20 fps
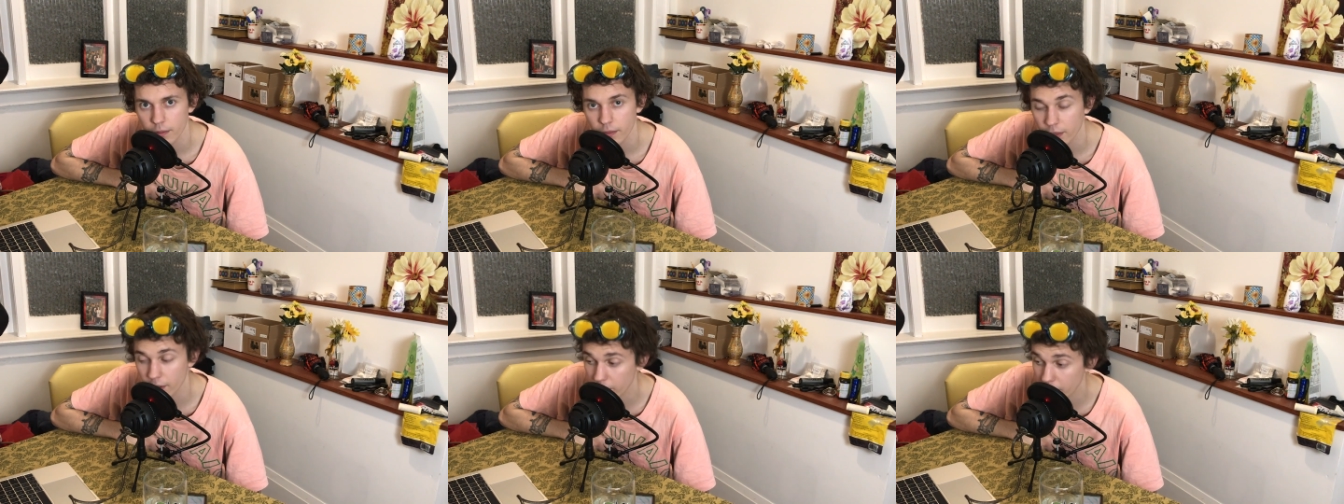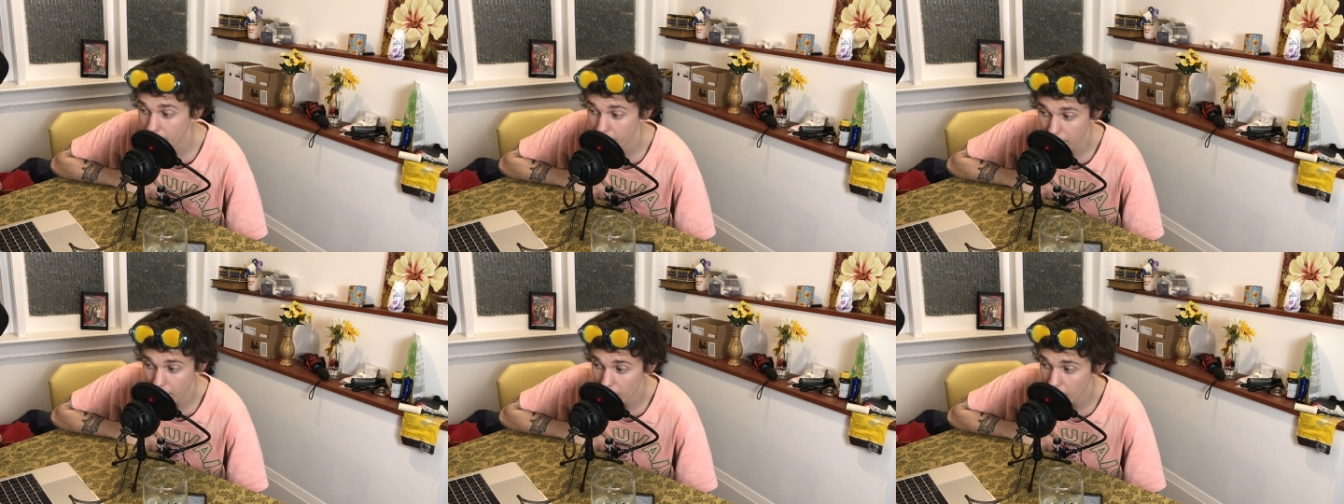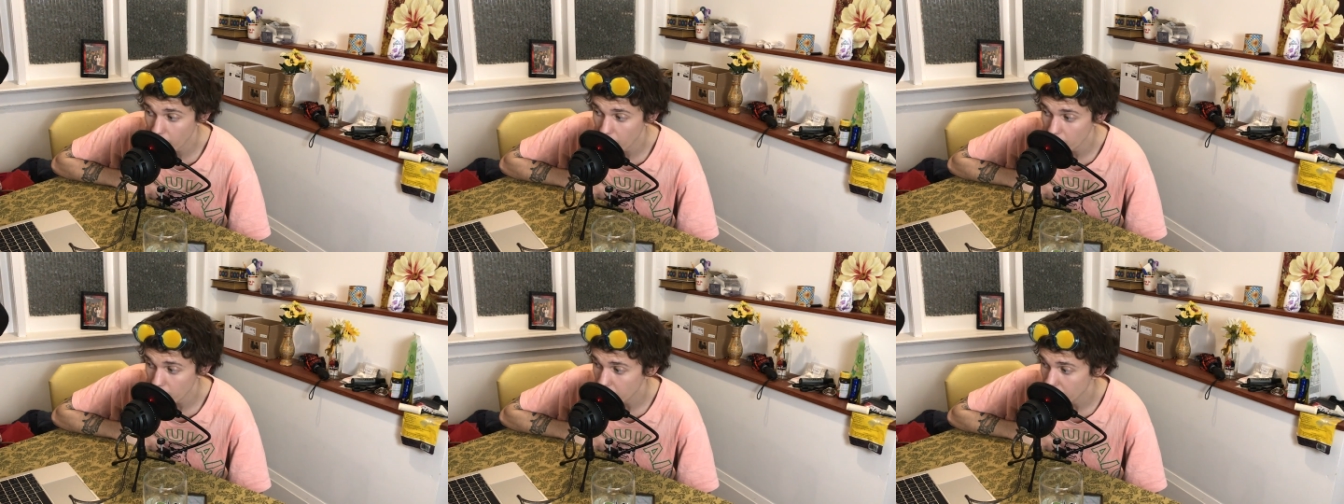There you
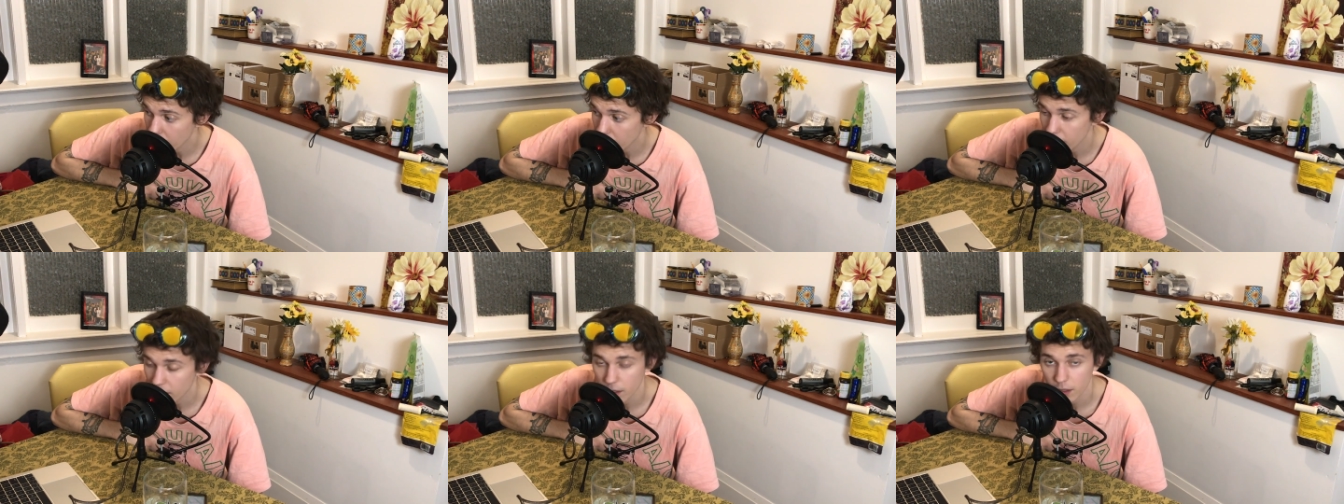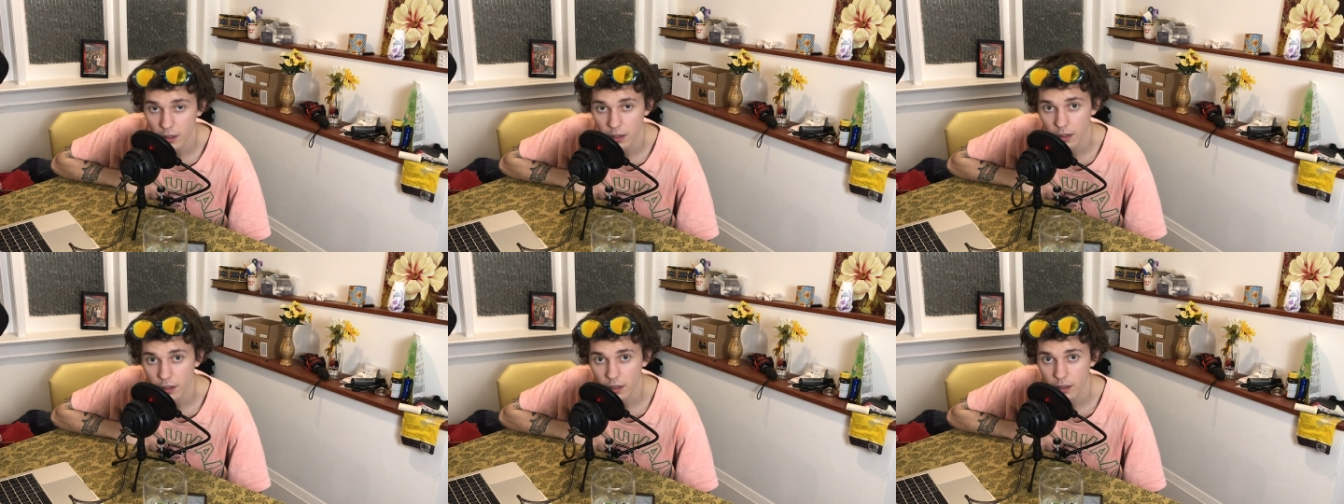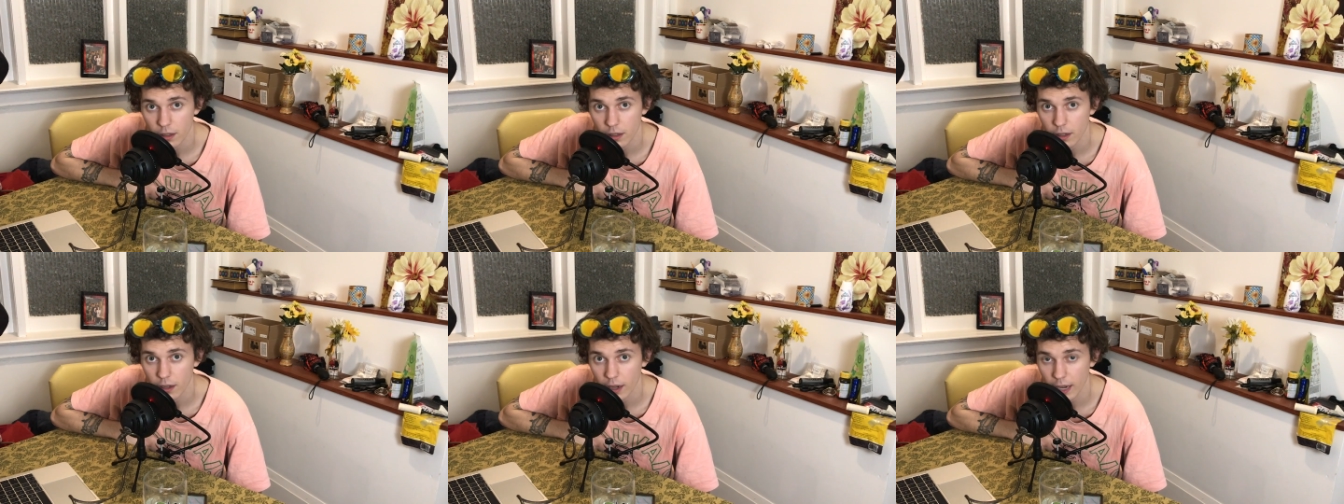go.
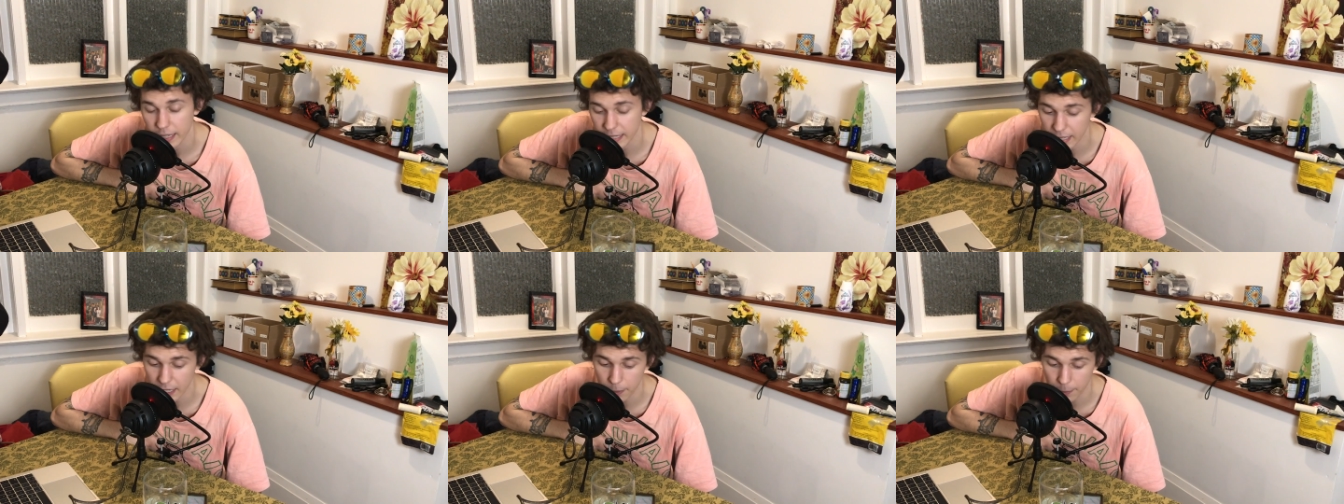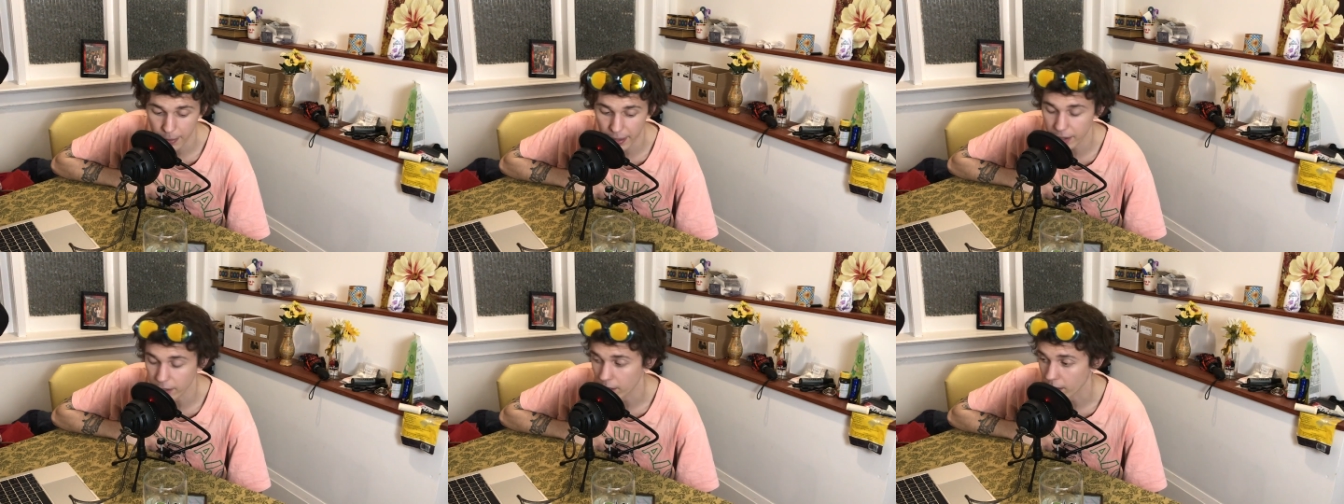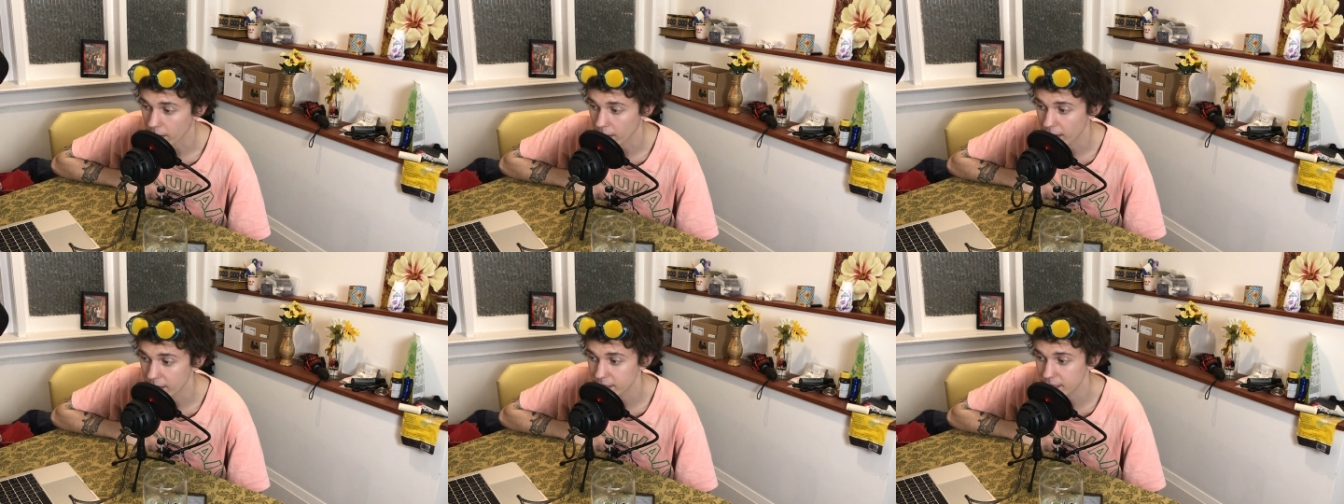I did it
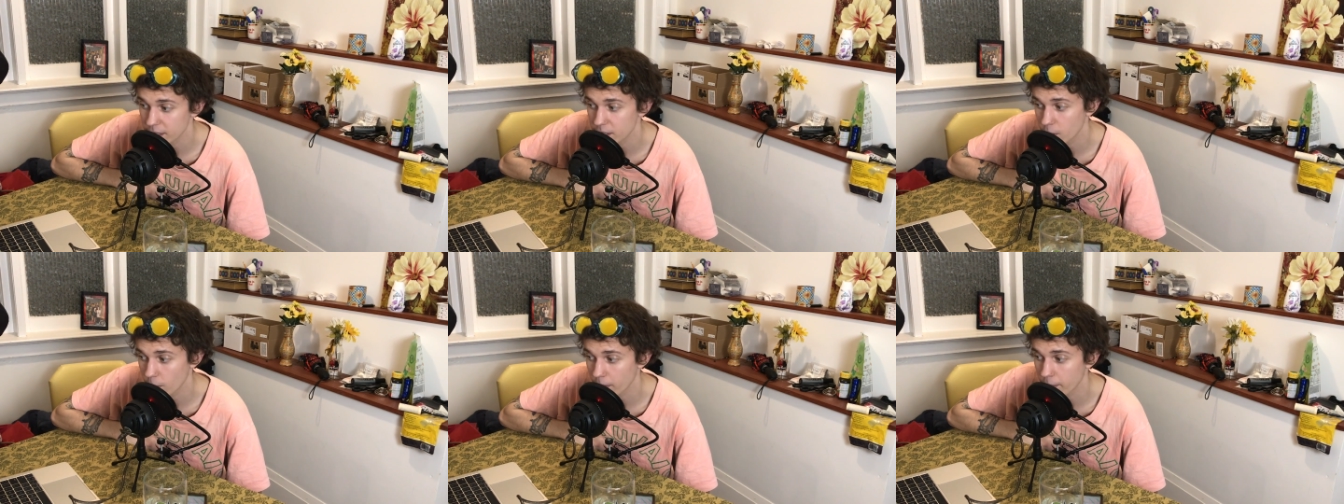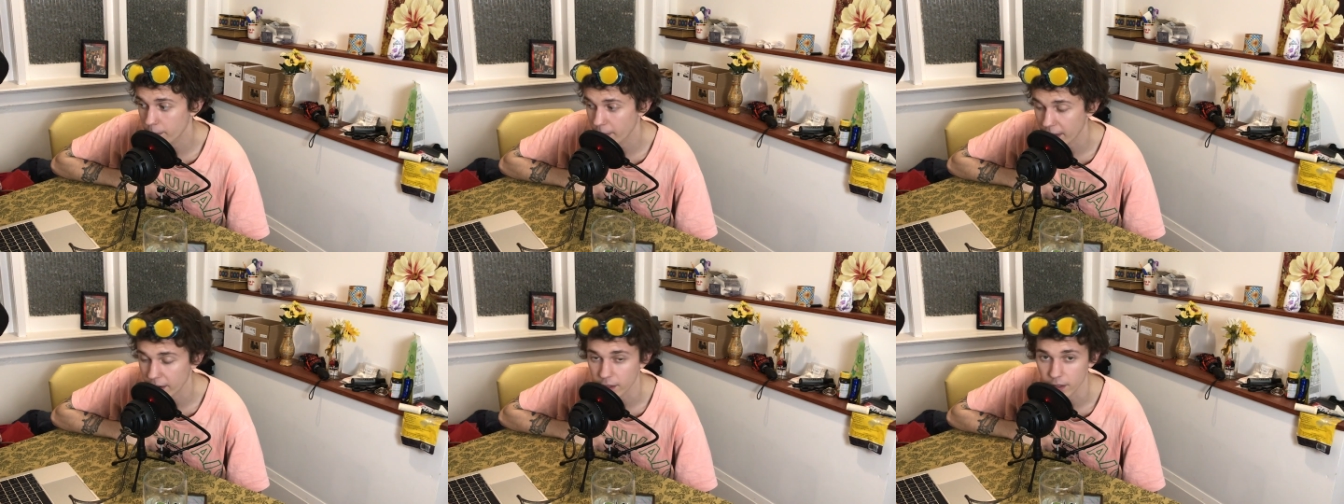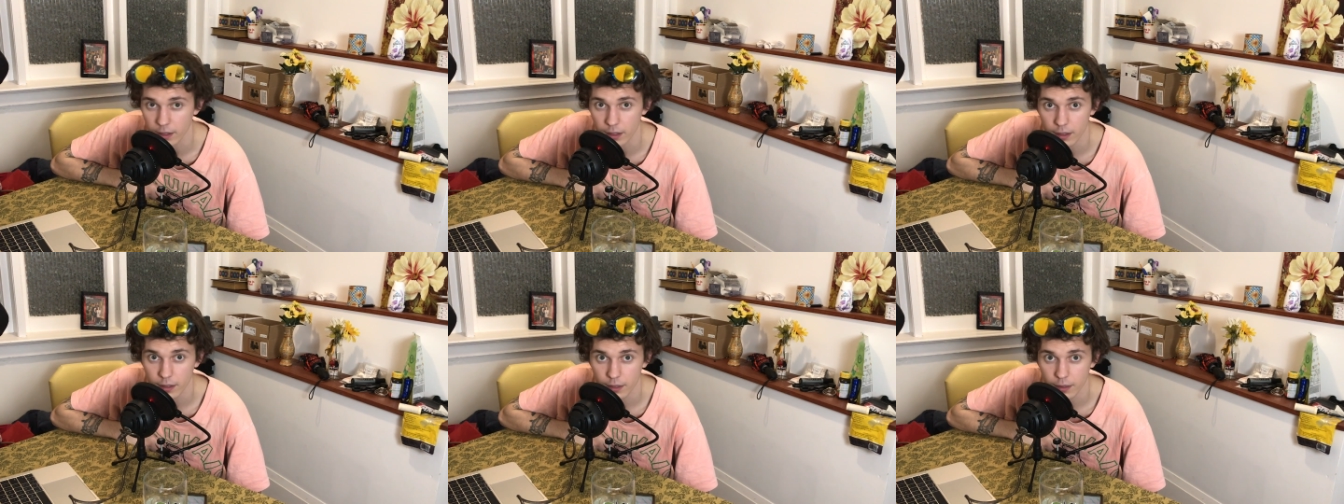better. I did you one
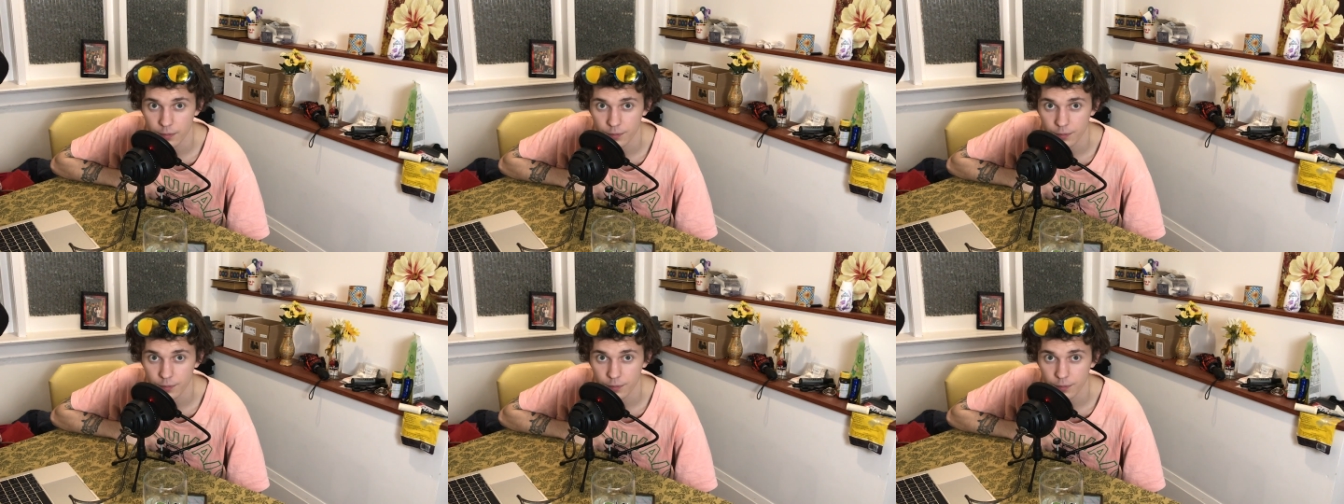better.